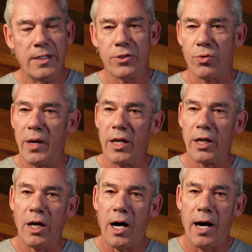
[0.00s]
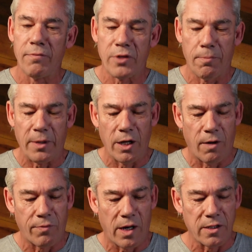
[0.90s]
trailing off, tipping
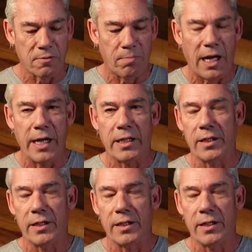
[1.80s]
over on his bike.